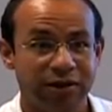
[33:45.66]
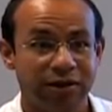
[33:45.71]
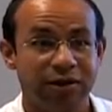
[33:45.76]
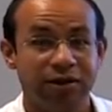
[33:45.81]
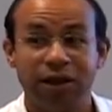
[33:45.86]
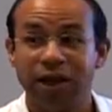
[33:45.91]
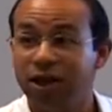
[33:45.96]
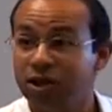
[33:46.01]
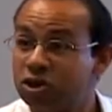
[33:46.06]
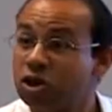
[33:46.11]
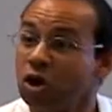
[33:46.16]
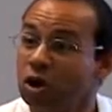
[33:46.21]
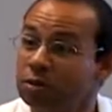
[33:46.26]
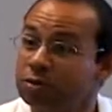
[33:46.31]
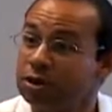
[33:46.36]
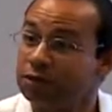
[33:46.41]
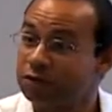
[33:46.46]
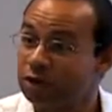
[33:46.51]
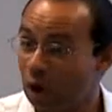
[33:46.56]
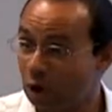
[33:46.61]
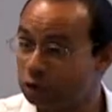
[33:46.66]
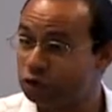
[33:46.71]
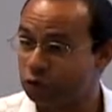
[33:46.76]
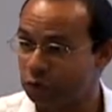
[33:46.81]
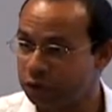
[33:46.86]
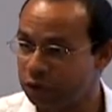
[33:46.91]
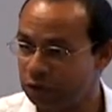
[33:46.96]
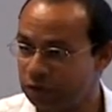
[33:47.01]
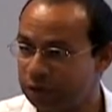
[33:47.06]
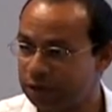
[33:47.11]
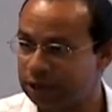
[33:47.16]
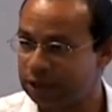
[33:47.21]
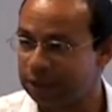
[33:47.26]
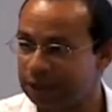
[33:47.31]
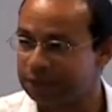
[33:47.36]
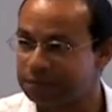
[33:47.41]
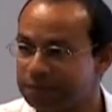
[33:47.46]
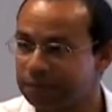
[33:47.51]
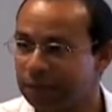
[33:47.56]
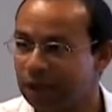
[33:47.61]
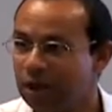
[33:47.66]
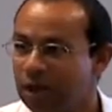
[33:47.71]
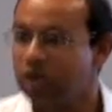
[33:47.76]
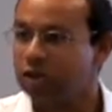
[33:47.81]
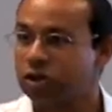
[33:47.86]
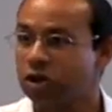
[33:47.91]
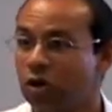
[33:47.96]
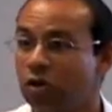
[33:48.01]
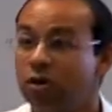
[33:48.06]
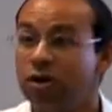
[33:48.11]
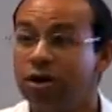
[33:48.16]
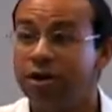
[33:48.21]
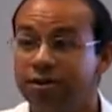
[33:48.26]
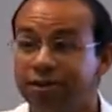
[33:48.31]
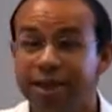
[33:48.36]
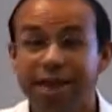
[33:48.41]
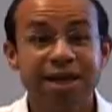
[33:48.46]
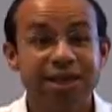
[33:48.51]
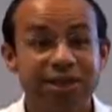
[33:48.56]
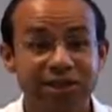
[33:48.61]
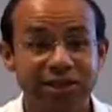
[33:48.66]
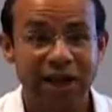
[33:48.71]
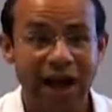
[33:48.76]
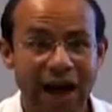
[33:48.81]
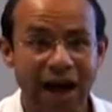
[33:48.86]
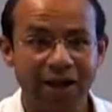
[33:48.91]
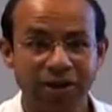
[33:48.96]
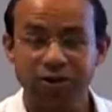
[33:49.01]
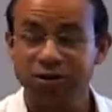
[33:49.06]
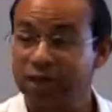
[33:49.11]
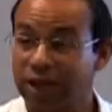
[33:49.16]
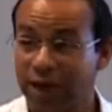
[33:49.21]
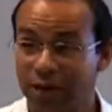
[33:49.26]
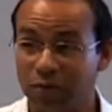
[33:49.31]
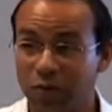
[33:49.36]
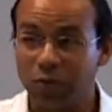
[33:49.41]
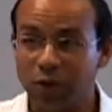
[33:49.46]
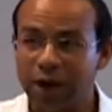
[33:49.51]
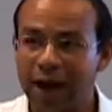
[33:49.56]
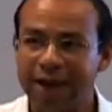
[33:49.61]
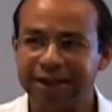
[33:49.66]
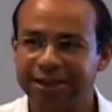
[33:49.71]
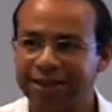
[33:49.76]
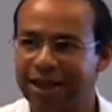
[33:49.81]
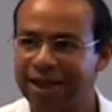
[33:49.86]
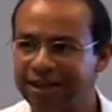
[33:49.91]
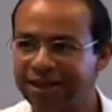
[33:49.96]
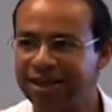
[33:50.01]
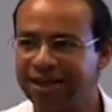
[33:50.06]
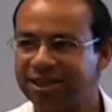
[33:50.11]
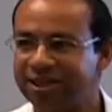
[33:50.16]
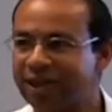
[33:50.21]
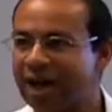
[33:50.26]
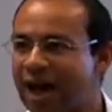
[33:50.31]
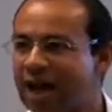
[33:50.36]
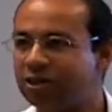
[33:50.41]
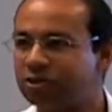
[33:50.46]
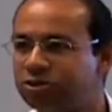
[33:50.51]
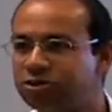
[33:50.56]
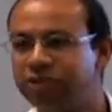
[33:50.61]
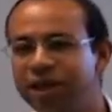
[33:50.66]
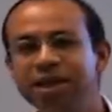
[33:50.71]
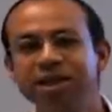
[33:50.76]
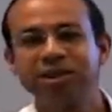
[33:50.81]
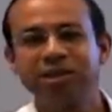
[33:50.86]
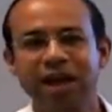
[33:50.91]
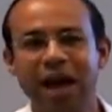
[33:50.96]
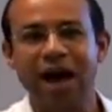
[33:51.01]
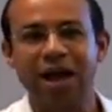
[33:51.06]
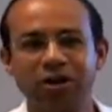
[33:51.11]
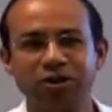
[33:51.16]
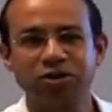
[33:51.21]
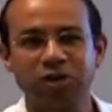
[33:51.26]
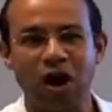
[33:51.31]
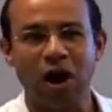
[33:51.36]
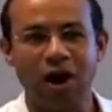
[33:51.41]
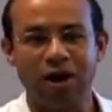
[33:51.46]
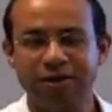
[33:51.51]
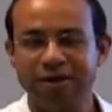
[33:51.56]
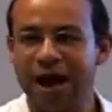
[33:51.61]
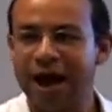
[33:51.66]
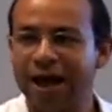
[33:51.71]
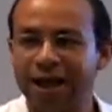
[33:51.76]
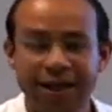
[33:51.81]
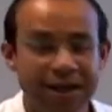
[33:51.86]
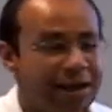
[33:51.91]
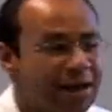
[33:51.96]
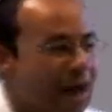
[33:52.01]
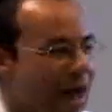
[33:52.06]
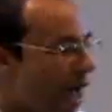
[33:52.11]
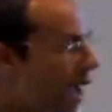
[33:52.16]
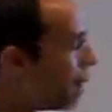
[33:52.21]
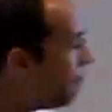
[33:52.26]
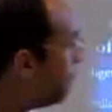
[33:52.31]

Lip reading: in terms of cultural unity. So these scholars, and when I say these scholars are not, I'm